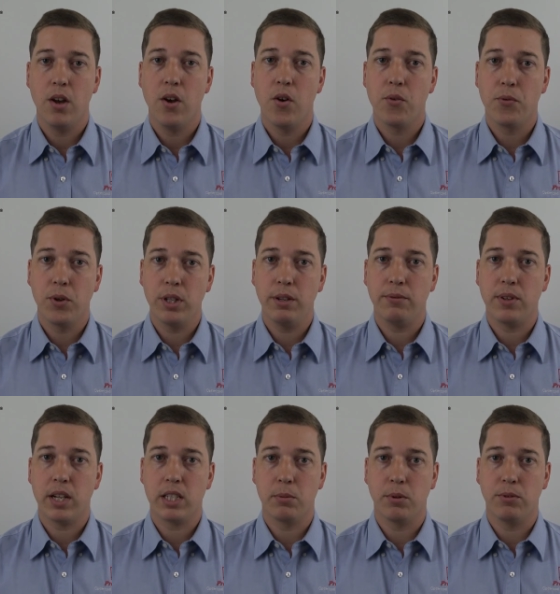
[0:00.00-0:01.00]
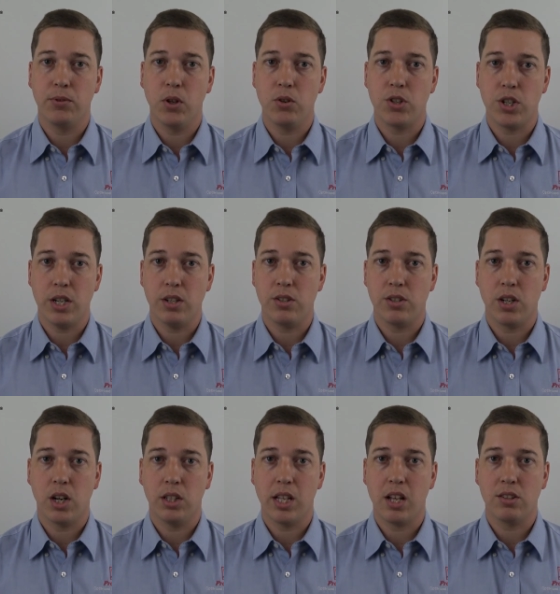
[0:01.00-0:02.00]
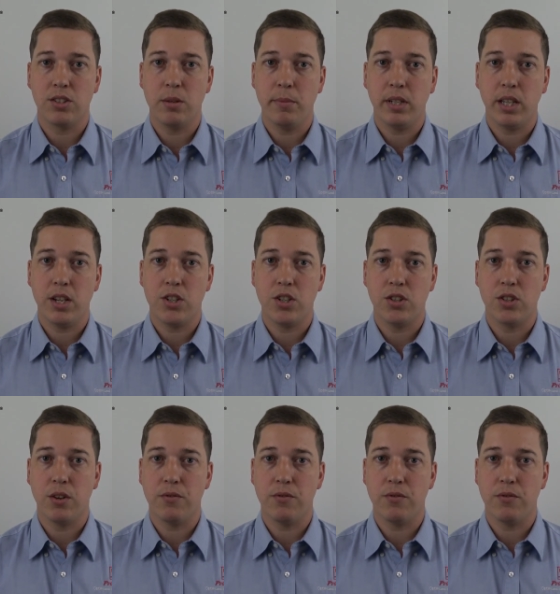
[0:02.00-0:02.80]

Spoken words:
Fully flexible flowsheets allow simulations